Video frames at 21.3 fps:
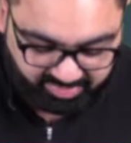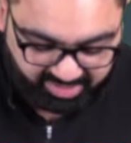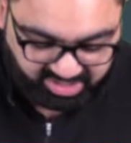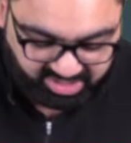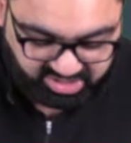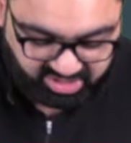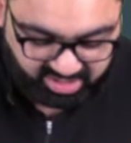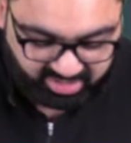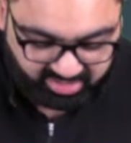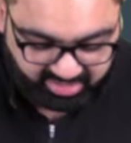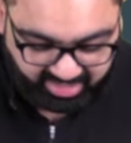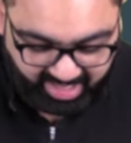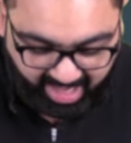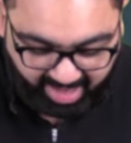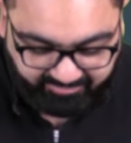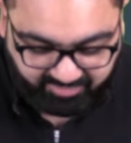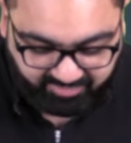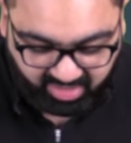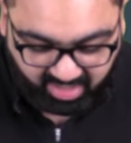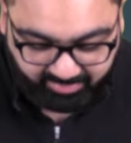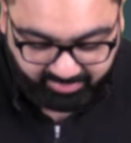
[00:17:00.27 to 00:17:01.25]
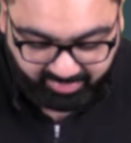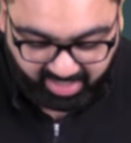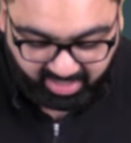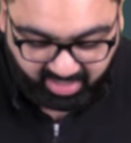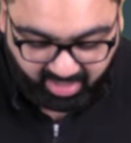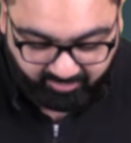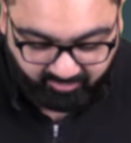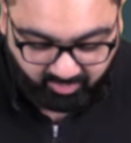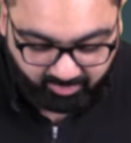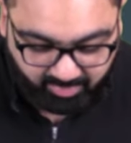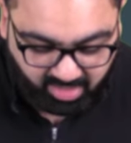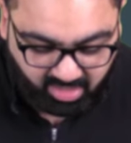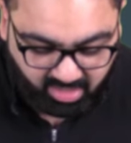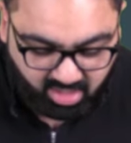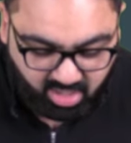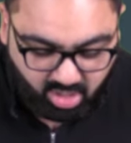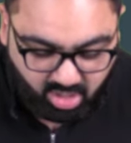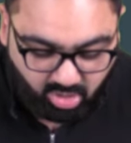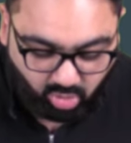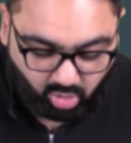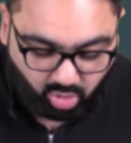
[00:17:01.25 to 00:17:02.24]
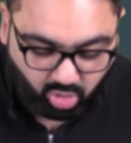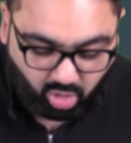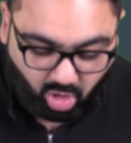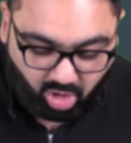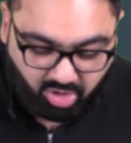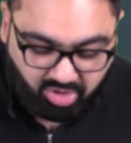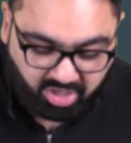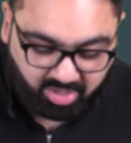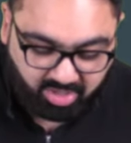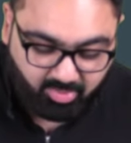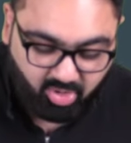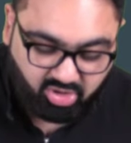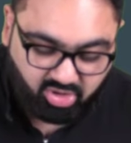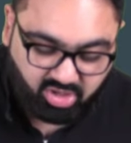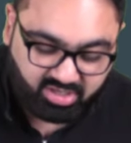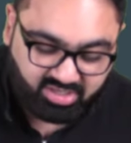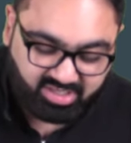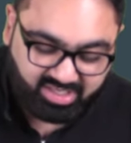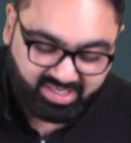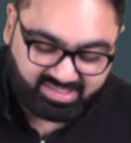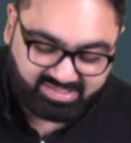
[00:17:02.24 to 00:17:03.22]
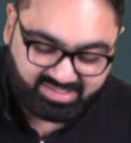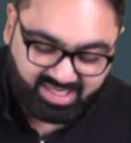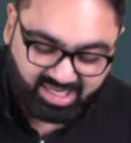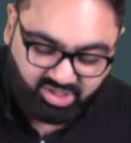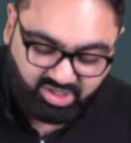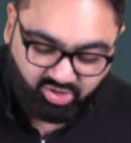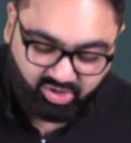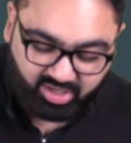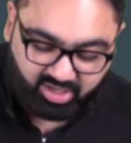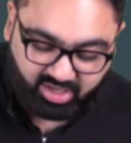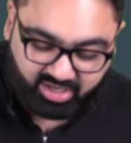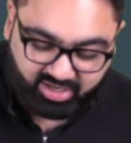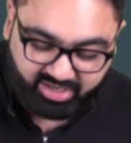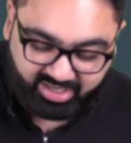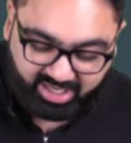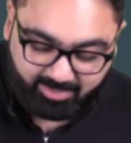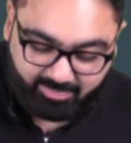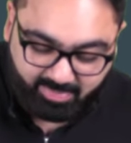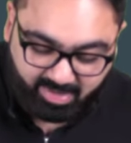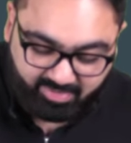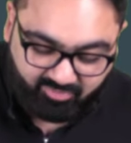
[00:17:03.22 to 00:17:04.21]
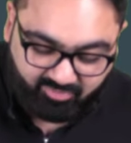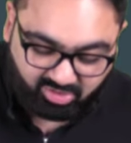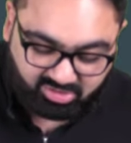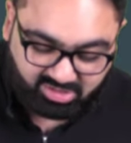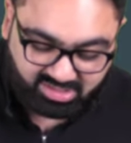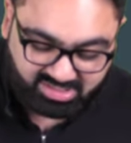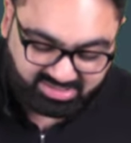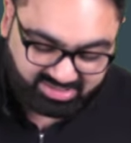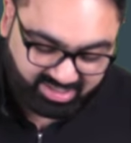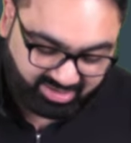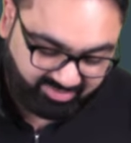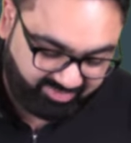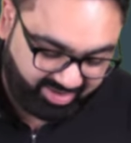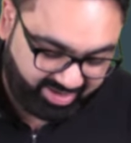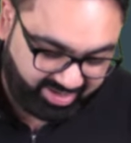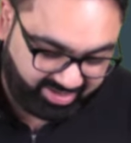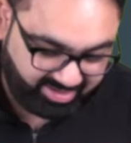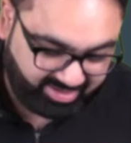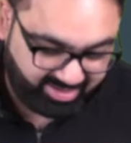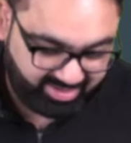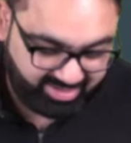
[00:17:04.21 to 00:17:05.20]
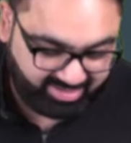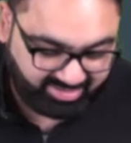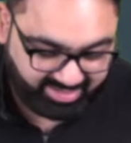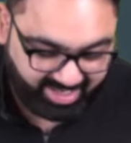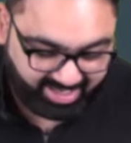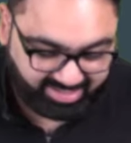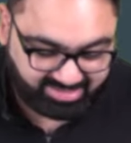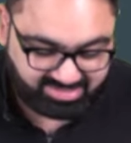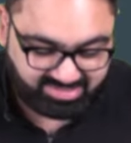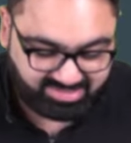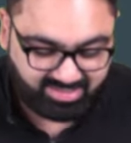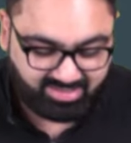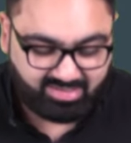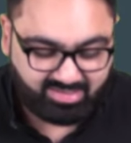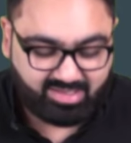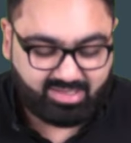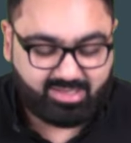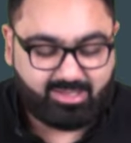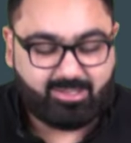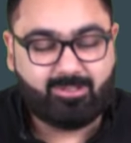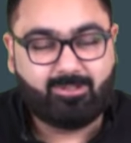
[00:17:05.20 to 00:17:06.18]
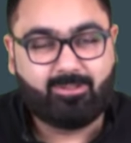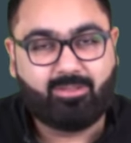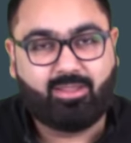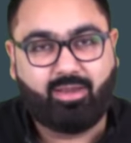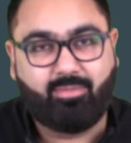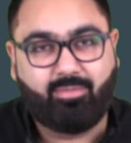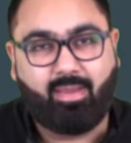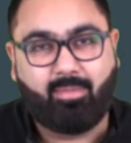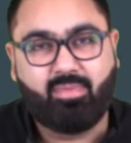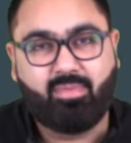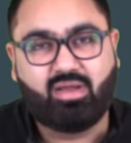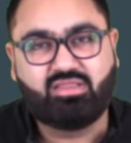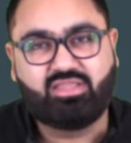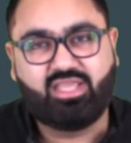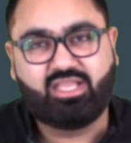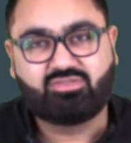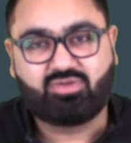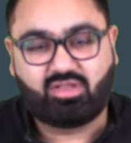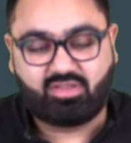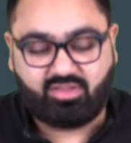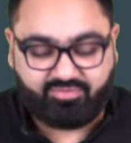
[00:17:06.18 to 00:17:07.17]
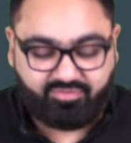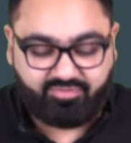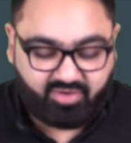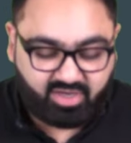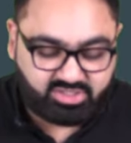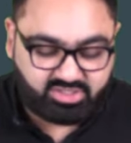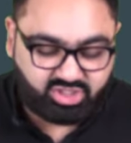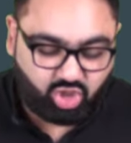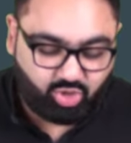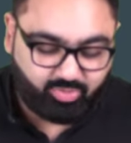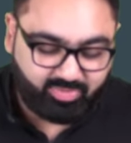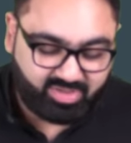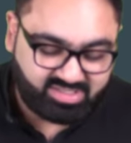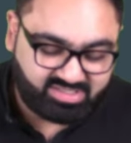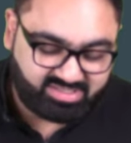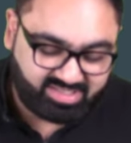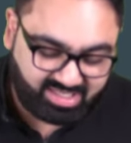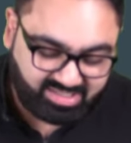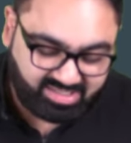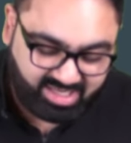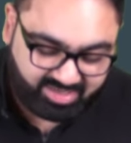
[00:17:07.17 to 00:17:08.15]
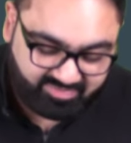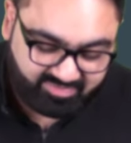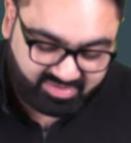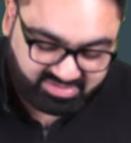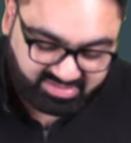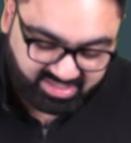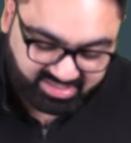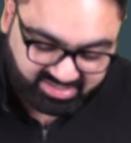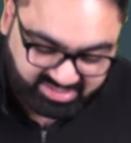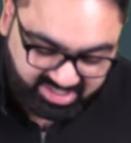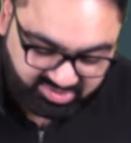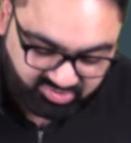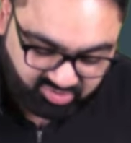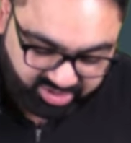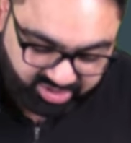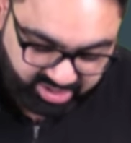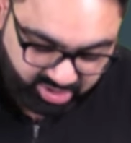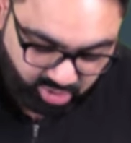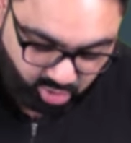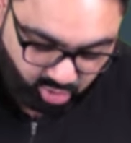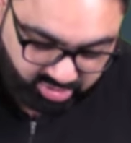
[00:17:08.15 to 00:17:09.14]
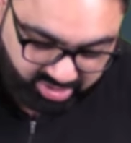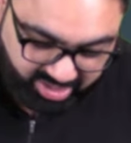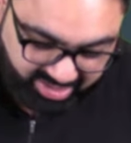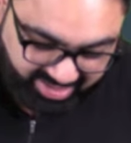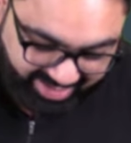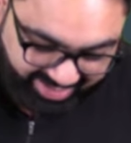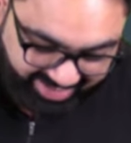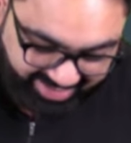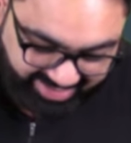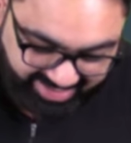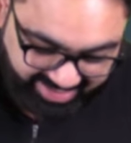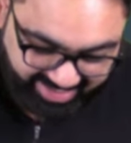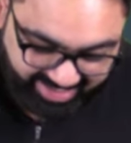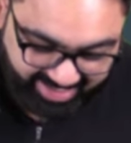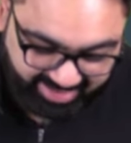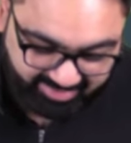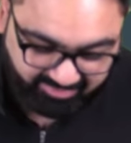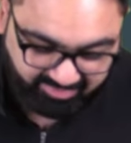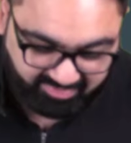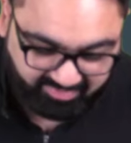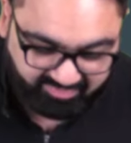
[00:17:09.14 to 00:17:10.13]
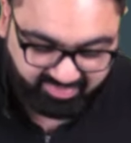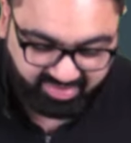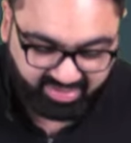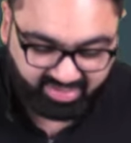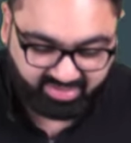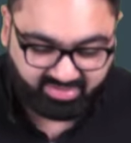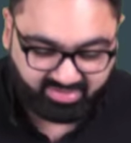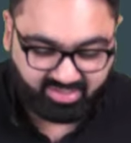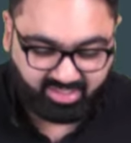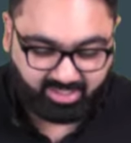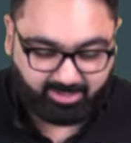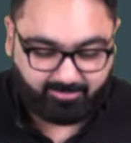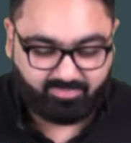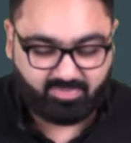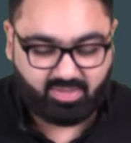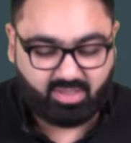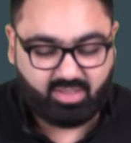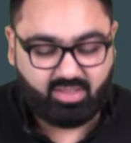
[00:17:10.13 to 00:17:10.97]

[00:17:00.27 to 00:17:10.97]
patient, the African American woman who contributed these cells during her treatment for the cervical cancer Remember, these were the first human cell that was successfully cloned in 1953.